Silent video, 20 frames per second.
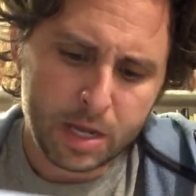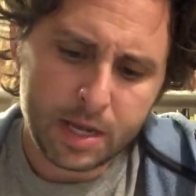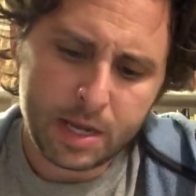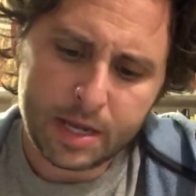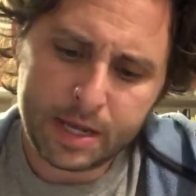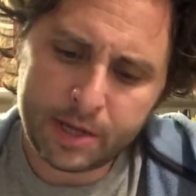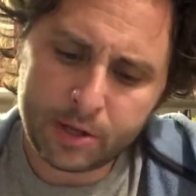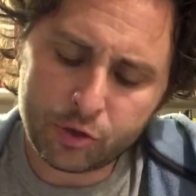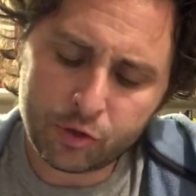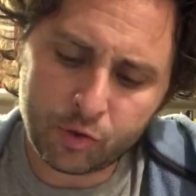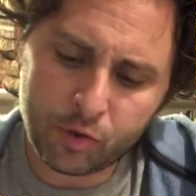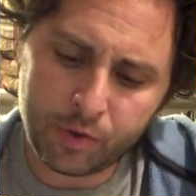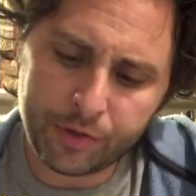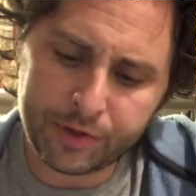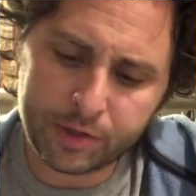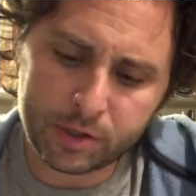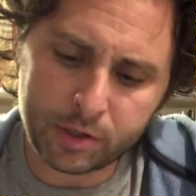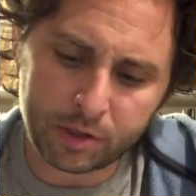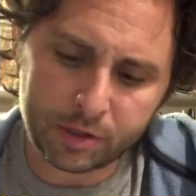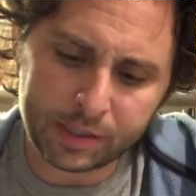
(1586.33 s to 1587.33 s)
In truth, the
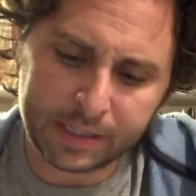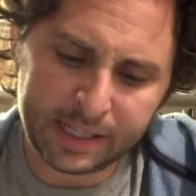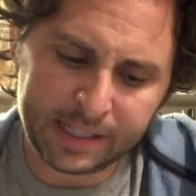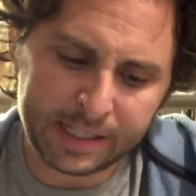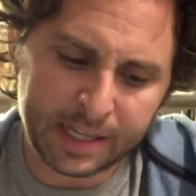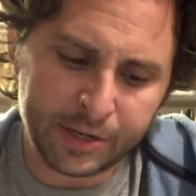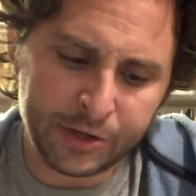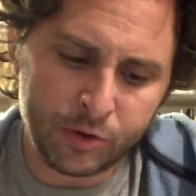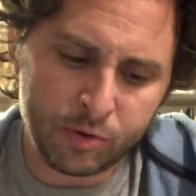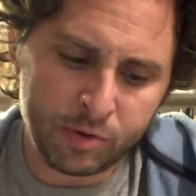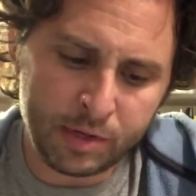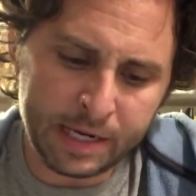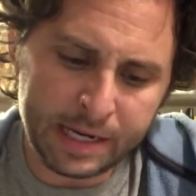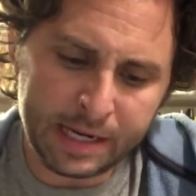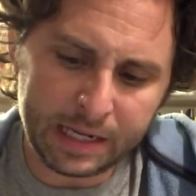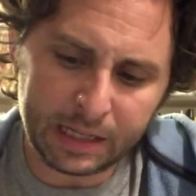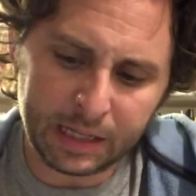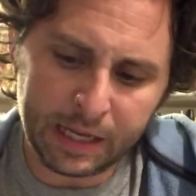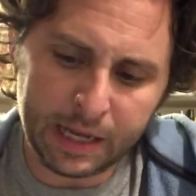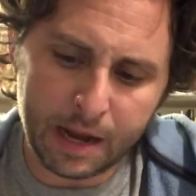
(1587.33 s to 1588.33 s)
Salton Sea is a
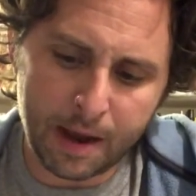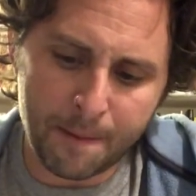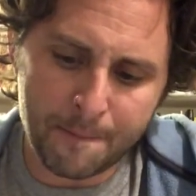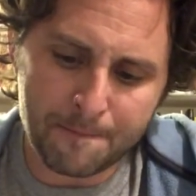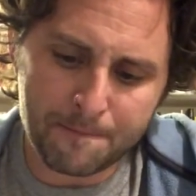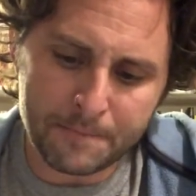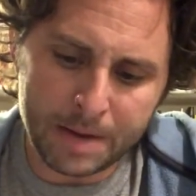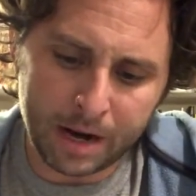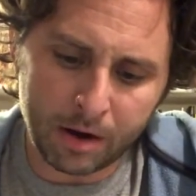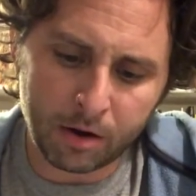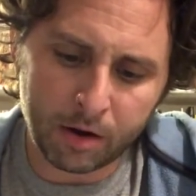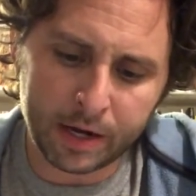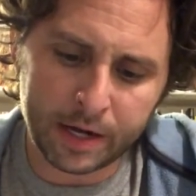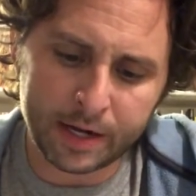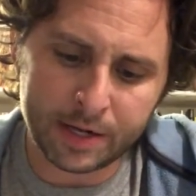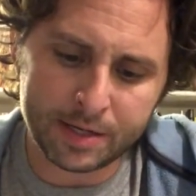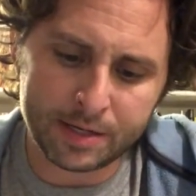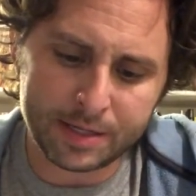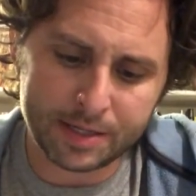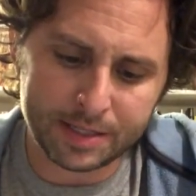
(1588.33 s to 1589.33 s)
uniquely
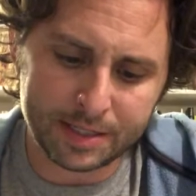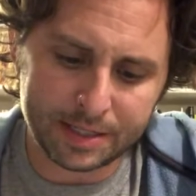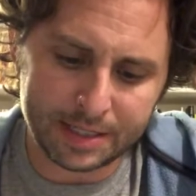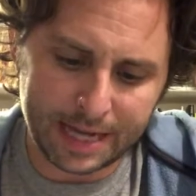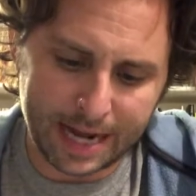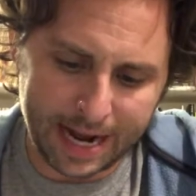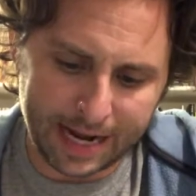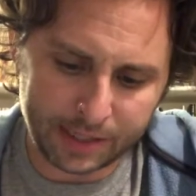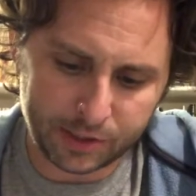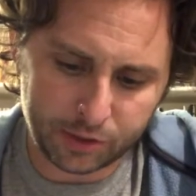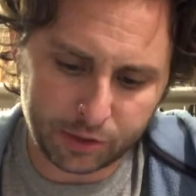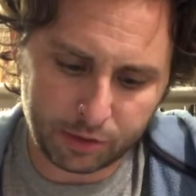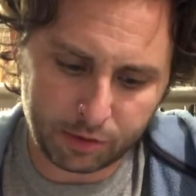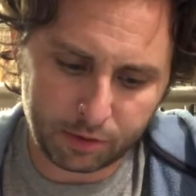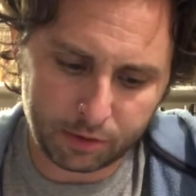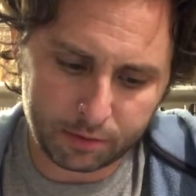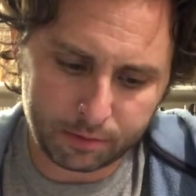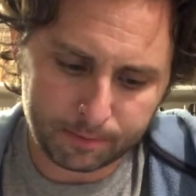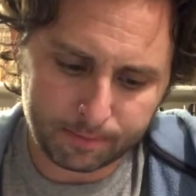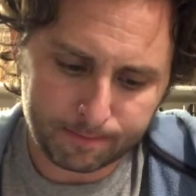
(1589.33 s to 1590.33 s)
American disaster.
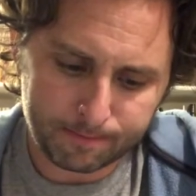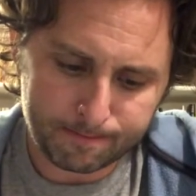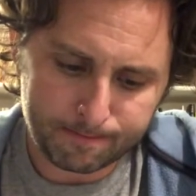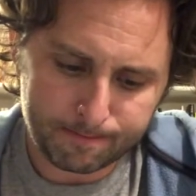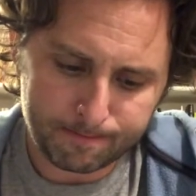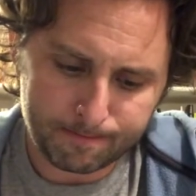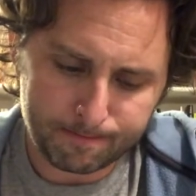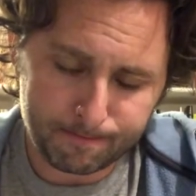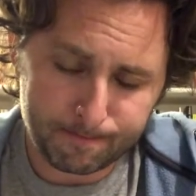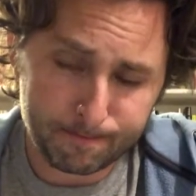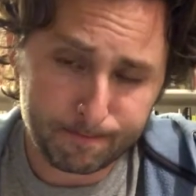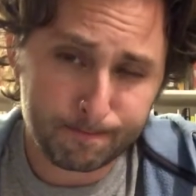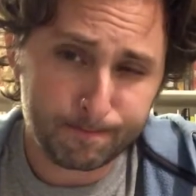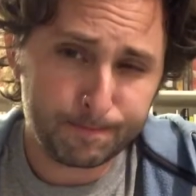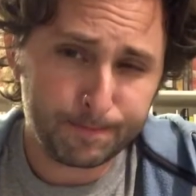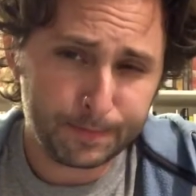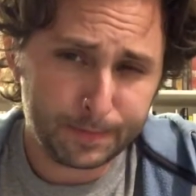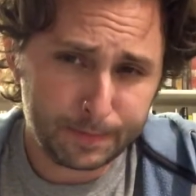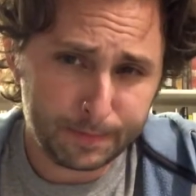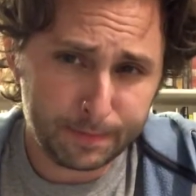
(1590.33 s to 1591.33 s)

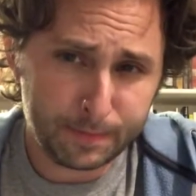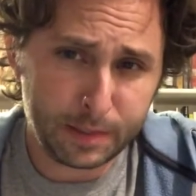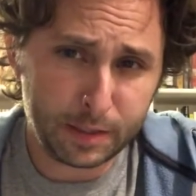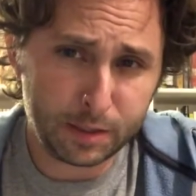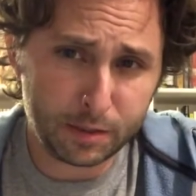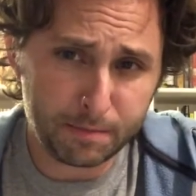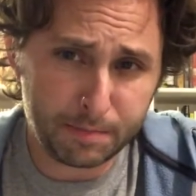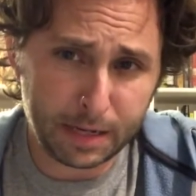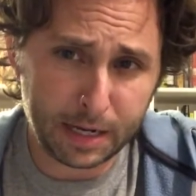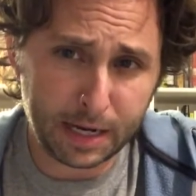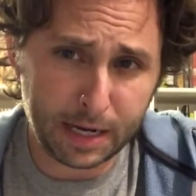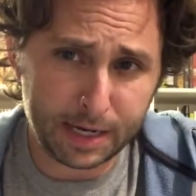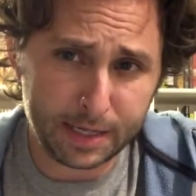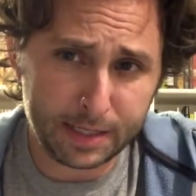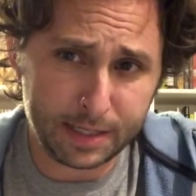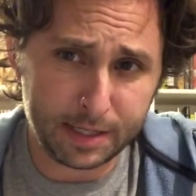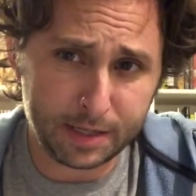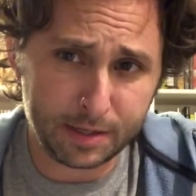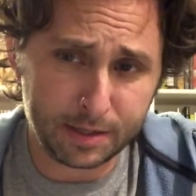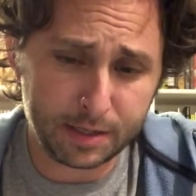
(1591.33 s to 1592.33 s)
These are big
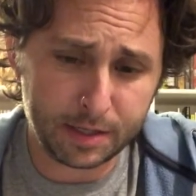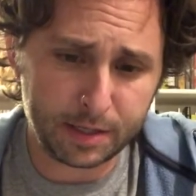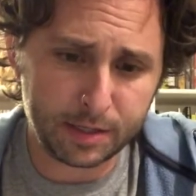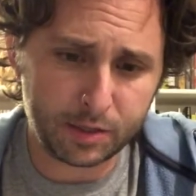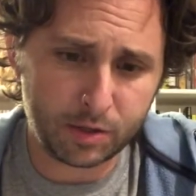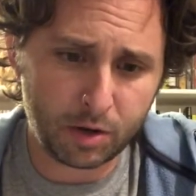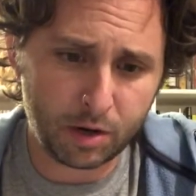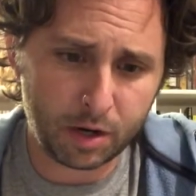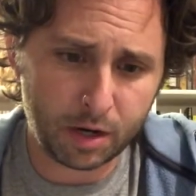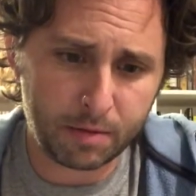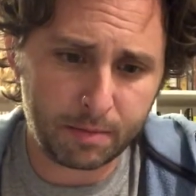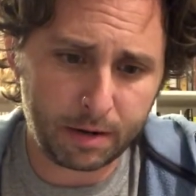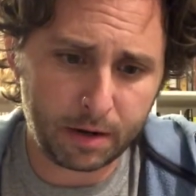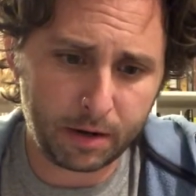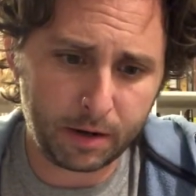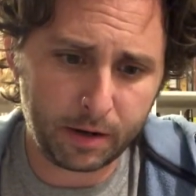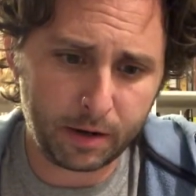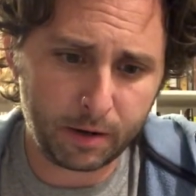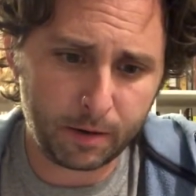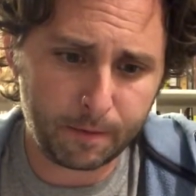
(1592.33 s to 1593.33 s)
ideas that he's talking about
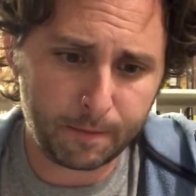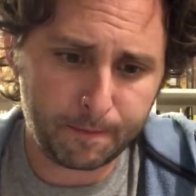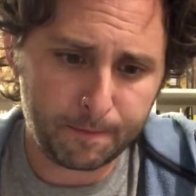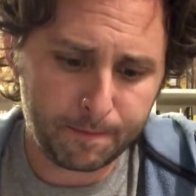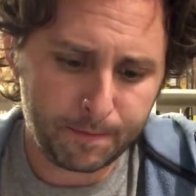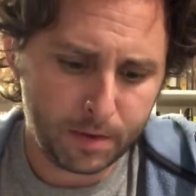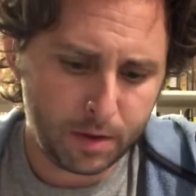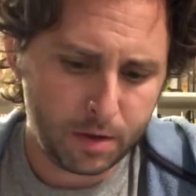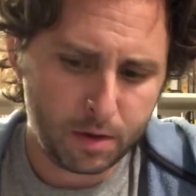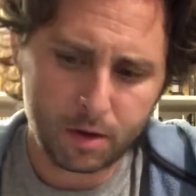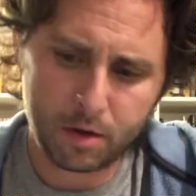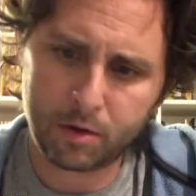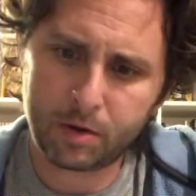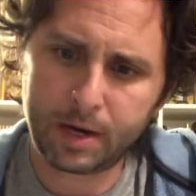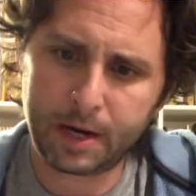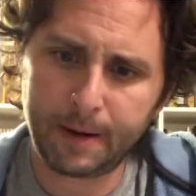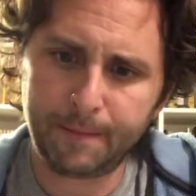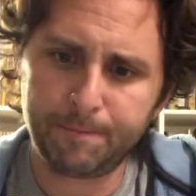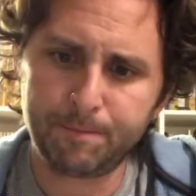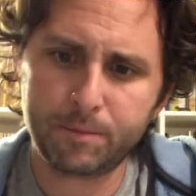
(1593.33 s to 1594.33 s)
here.
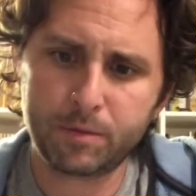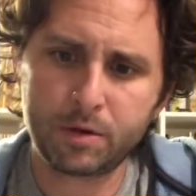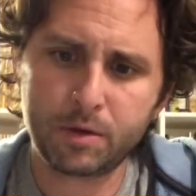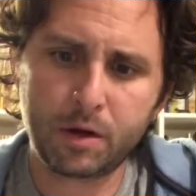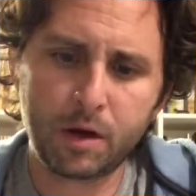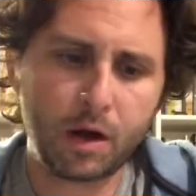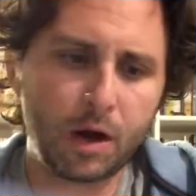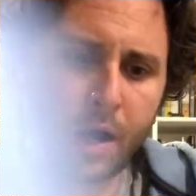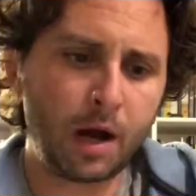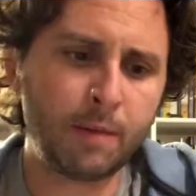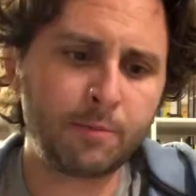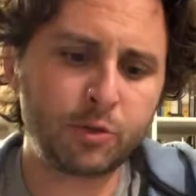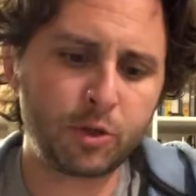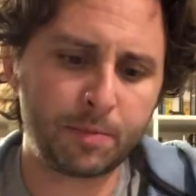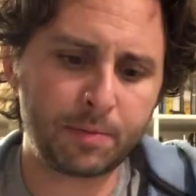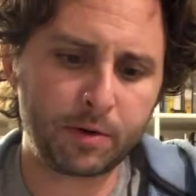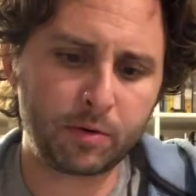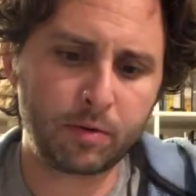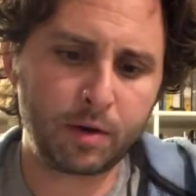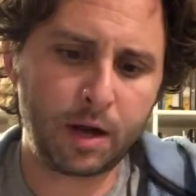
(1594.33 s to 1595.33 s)
Okay, I'm
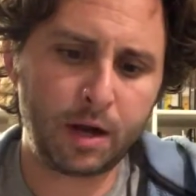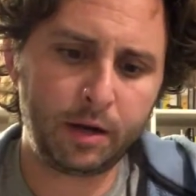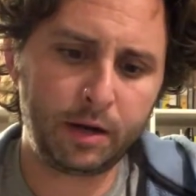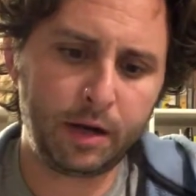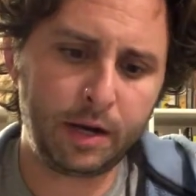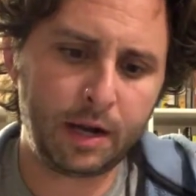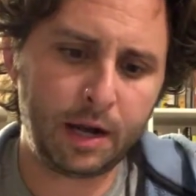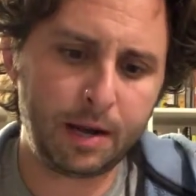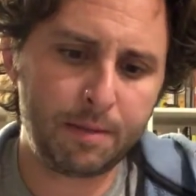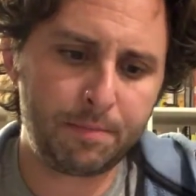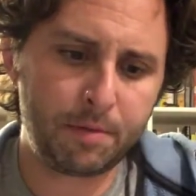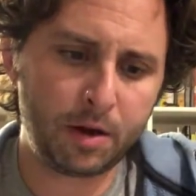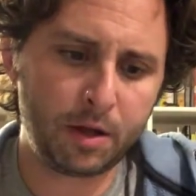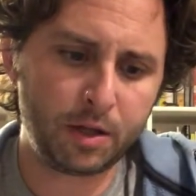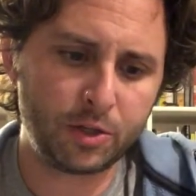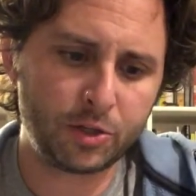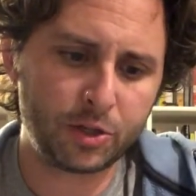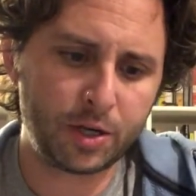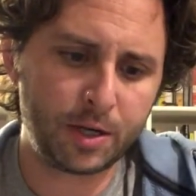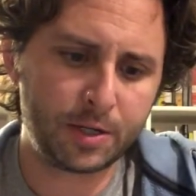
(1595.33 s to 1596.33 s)
jumping around, and I
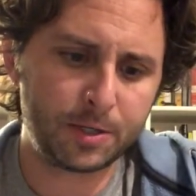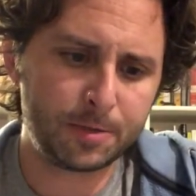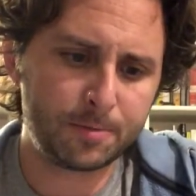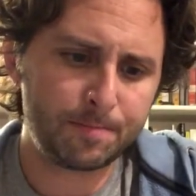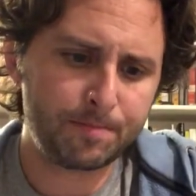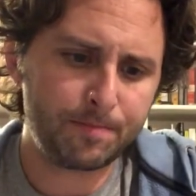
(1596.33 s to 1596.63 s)
apologize.